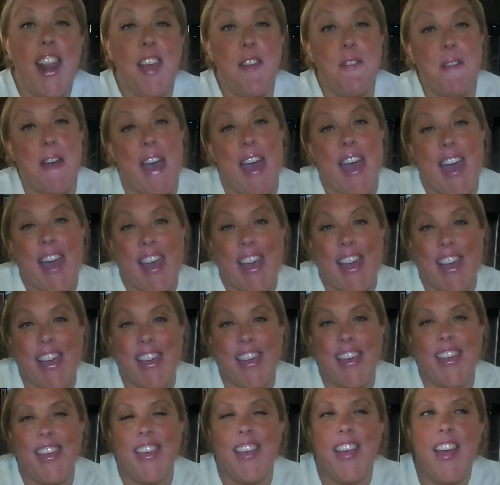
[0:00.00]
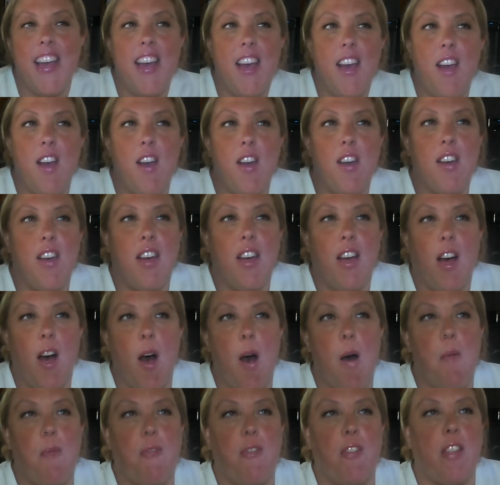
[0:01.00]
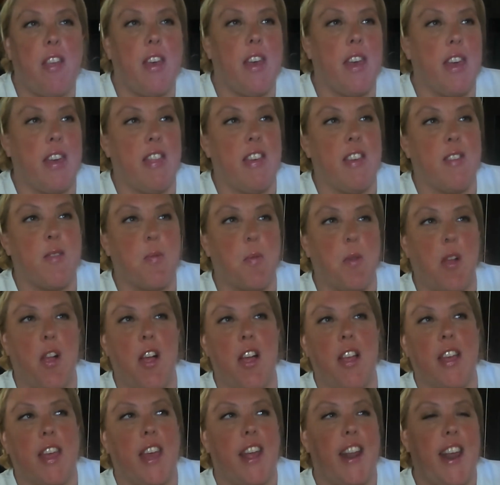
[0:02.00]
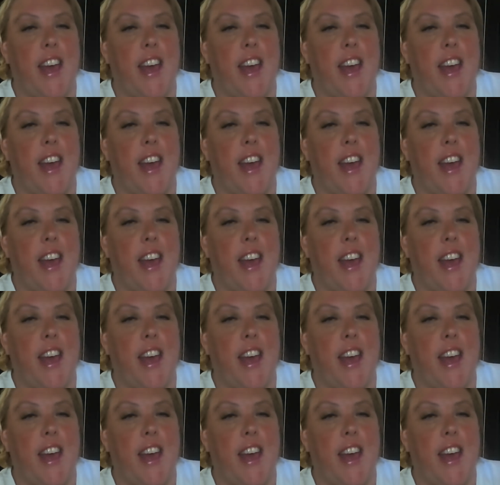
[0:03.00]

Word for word: anyway, hopefully this will all get